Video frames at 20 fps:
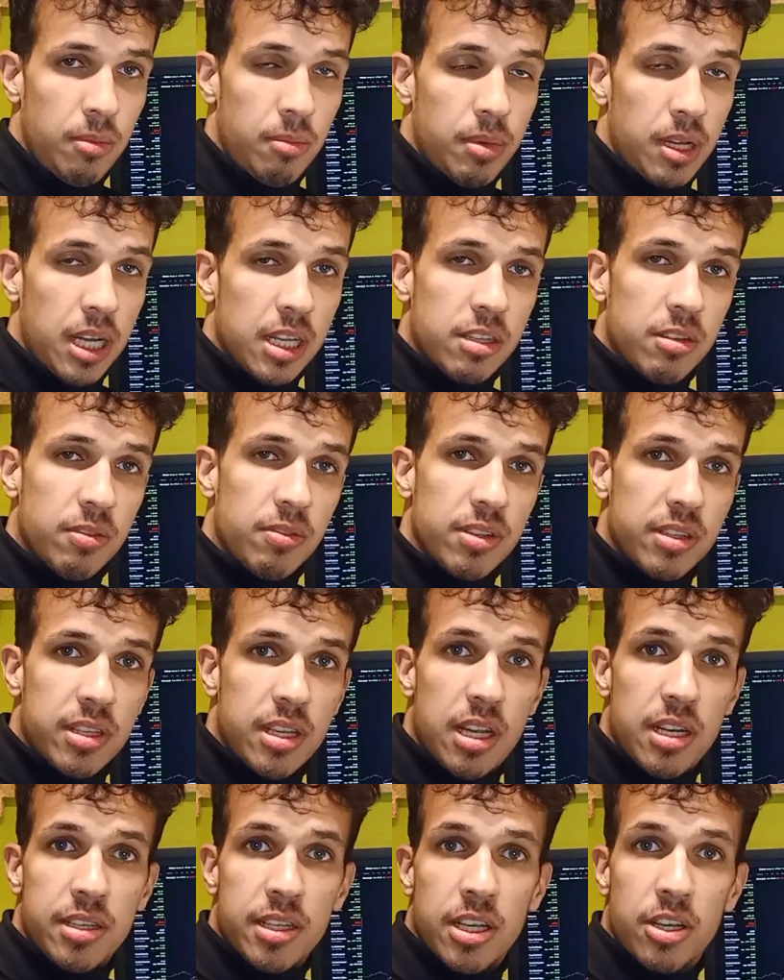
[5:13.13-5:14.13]
Price over
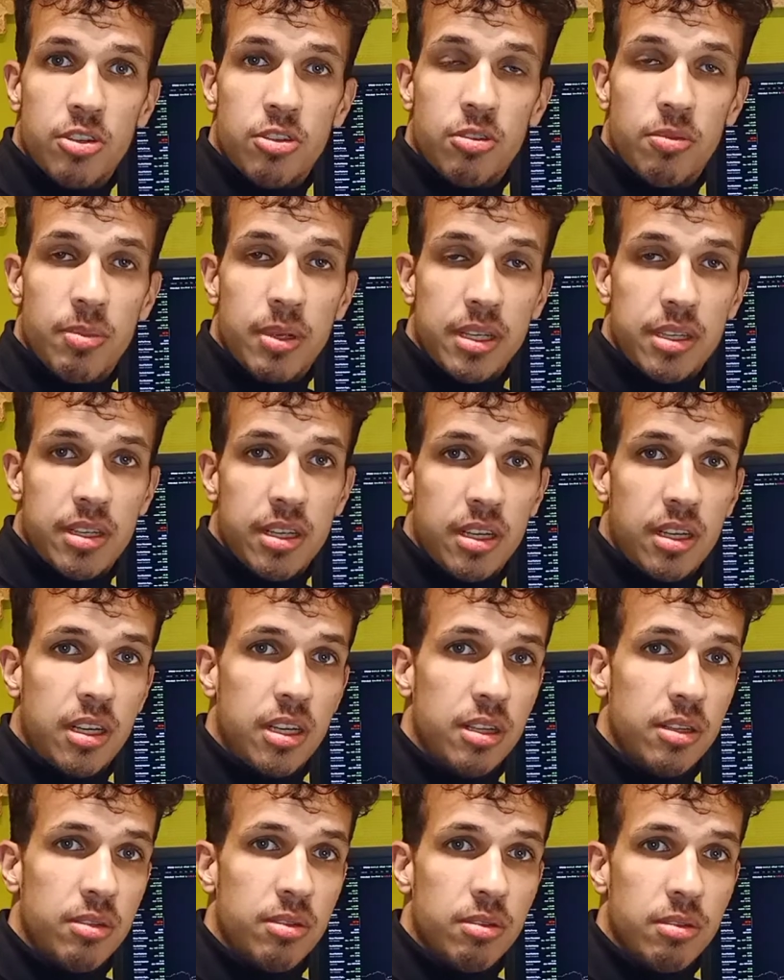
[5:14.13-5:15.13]
sales ratio
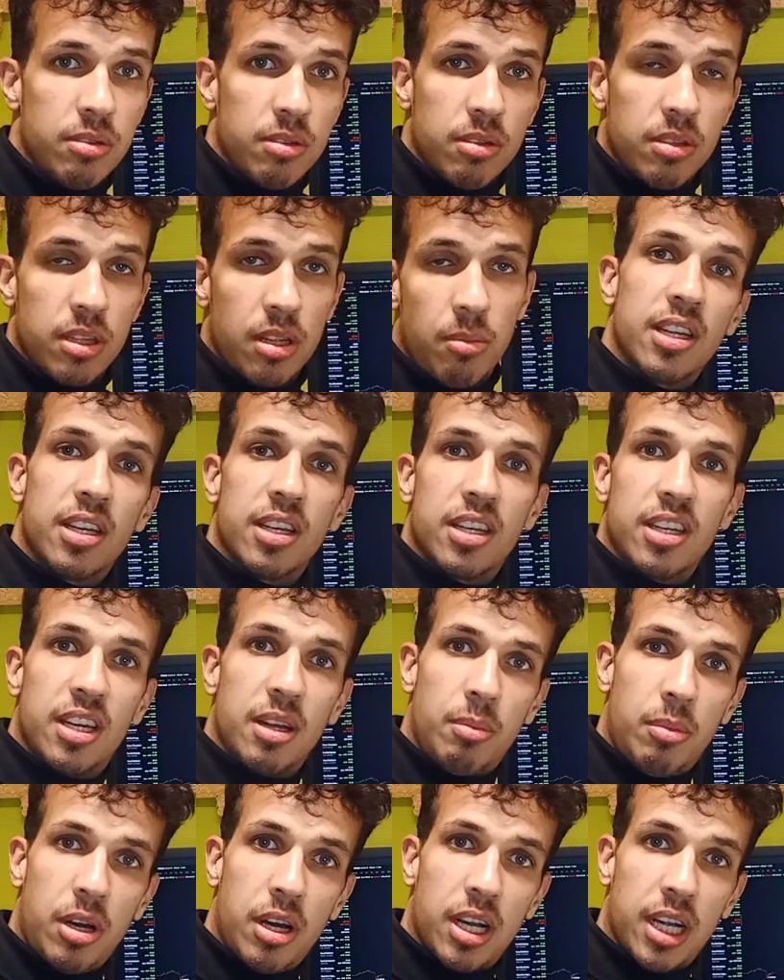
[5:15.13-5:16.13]
basically is
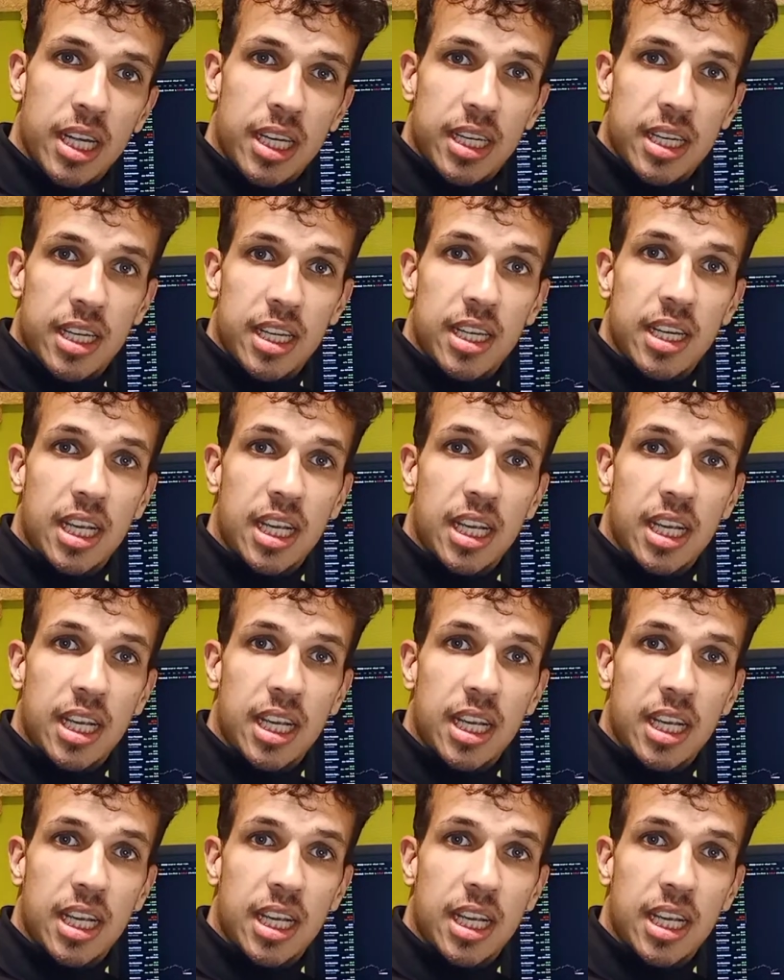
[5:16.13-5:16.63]
the market